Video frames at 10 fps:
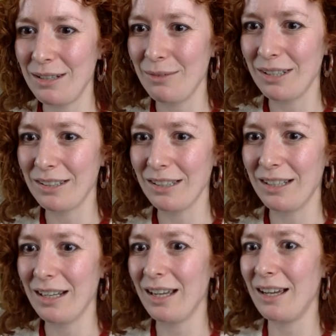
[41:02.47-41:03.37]
in the basket.
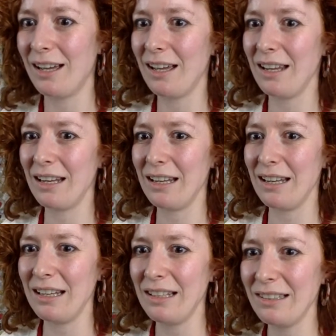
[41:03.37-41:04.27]

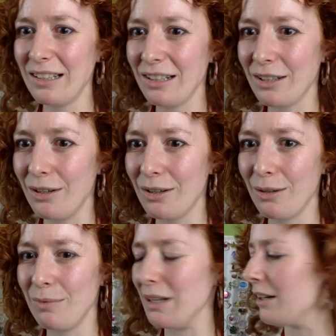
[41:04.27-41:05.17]
Is it a
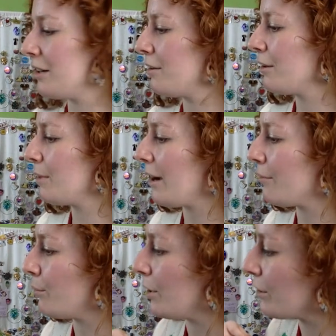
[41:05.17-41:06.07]
cocoa bean? I don't think we
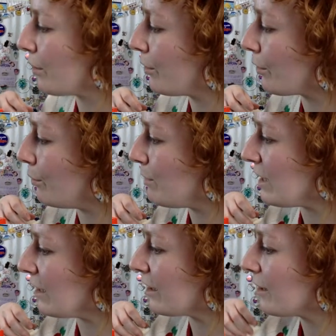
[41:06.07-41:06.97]
have one cocoa
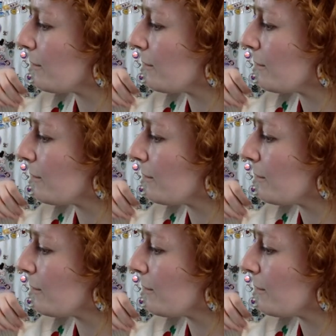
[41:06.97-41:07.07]
bean.